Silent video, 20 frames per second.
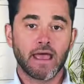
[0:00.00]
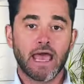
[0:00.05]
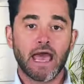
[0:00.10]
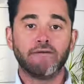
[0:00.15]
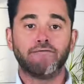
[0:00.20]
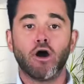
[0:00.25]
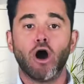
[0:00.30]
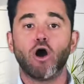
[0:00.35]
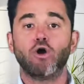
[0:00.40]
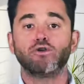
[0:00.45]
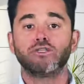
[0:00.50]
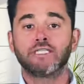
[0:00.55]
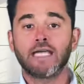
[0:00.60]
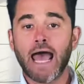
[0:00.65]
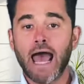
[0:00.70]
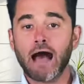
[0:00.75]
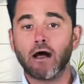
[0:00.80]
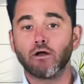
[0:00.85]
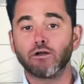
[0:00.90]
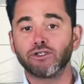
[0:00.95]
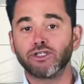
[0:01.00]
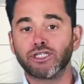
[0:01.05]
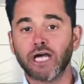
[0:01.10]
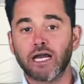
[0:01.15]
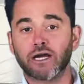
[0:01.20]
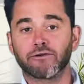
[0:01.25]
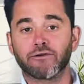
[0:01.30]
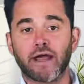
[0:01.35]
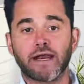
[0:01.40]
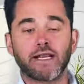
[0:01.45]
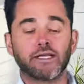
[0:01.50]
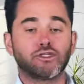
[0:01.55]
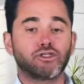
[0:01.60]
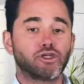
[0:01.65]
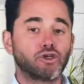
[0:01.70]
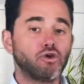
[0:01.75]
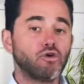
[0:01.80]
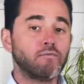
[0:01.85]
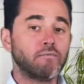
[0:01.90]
If a hotel generated $2